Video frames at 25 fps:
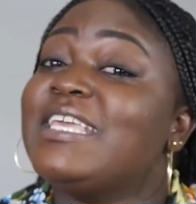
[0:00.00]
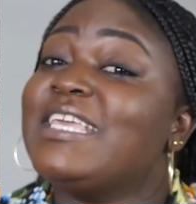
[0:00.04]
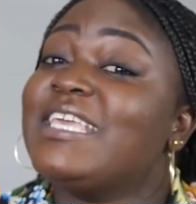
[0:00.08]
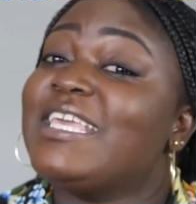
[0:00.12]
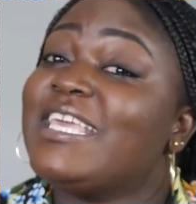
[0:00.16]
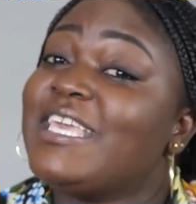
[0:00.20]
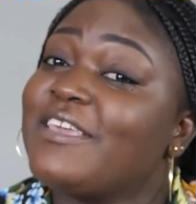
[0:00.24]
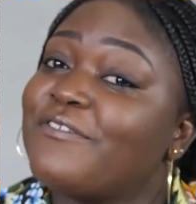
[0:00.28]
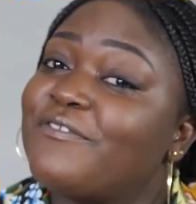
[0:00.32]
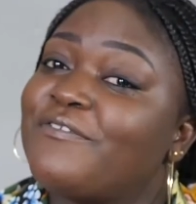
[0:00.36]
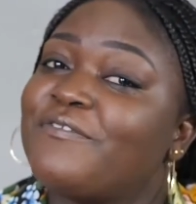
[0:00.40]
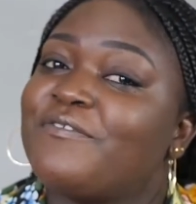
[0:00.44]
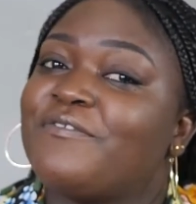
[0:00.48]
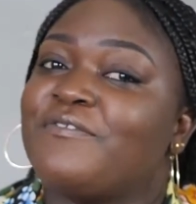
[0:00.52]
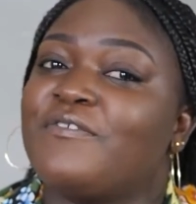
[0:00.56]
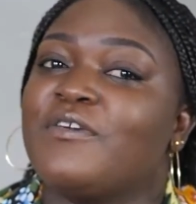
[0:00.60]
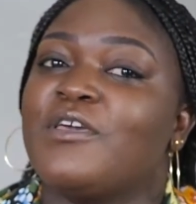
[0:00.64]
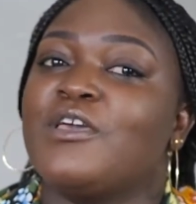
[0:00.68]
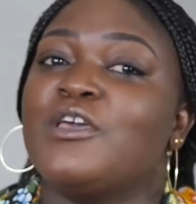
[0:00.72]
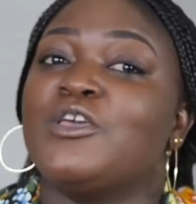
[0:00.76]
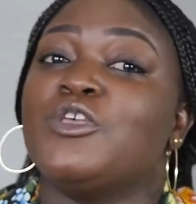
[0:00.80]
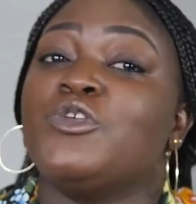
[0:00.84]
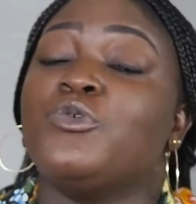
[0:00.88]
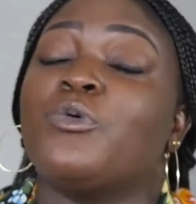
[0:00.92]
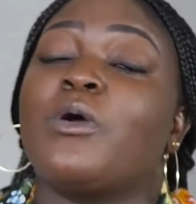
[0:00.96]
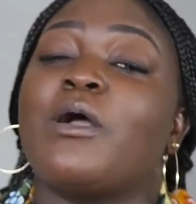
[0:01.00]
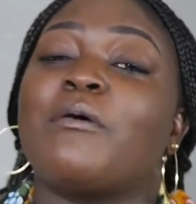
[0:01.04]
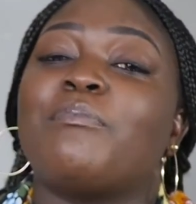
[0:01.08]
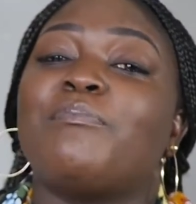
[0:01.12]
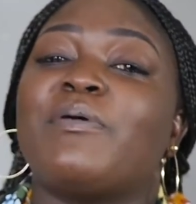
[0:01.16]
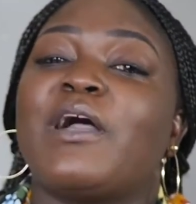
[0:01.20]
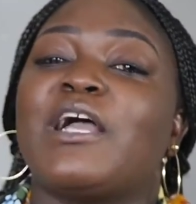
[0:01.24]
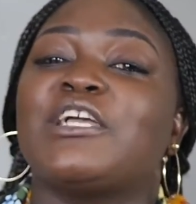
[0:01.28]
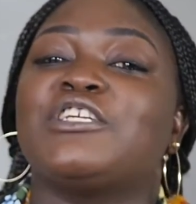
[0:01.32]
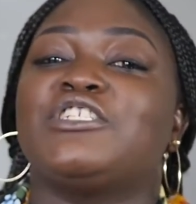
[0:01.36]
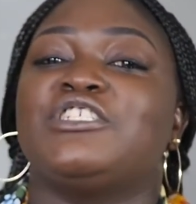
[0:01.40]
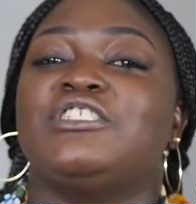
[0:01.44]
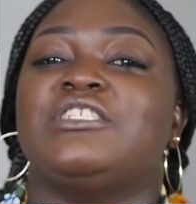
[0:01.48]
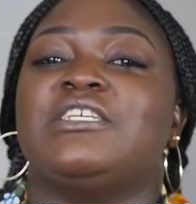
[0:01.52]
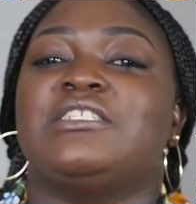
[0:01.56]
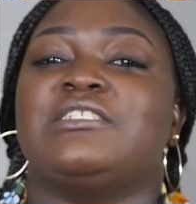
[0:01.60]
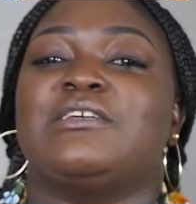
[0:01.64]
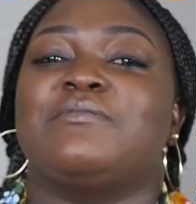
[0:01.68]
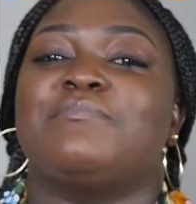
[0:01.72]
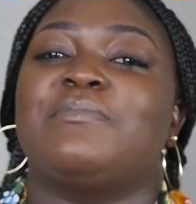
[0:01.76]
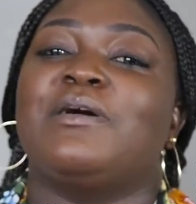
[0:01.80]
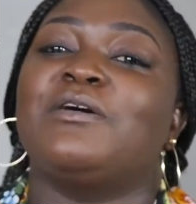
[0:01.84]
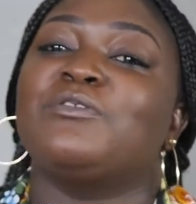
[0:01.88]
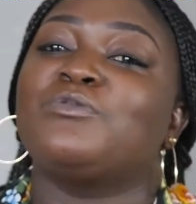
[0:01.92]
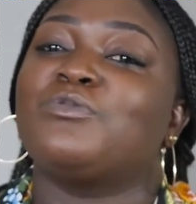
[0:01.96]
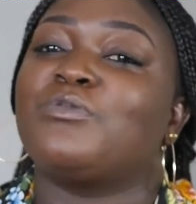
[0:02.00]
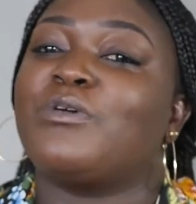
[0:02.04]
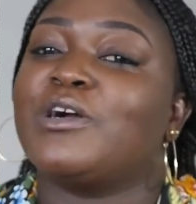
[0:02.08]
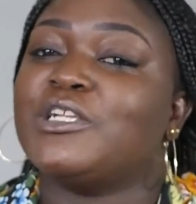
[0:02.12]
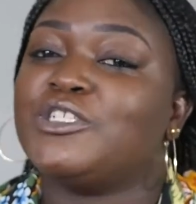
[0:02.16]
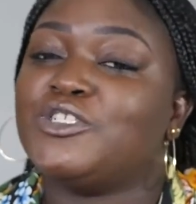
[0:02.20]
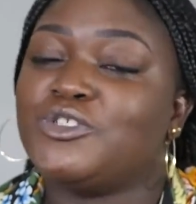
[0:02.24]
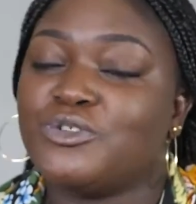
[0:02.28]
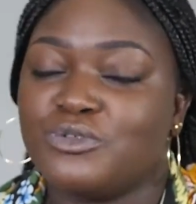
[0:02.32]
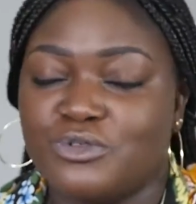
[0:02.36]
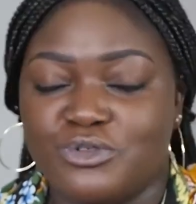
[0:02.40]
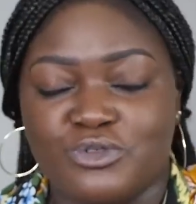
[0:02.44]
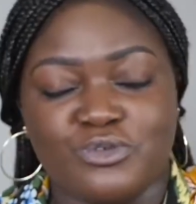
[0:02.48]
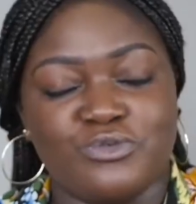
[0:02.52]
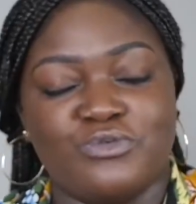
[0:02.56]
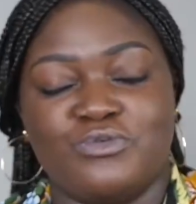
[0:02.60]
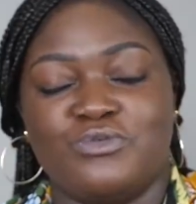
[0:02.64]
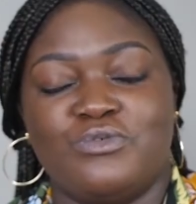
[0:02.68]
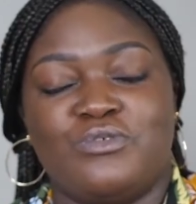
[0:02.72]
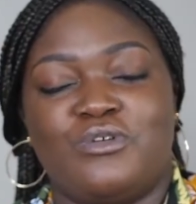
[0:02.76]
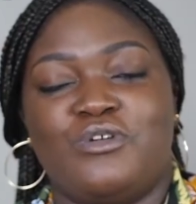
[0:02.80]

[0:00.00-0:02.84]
if you are passionate about what you do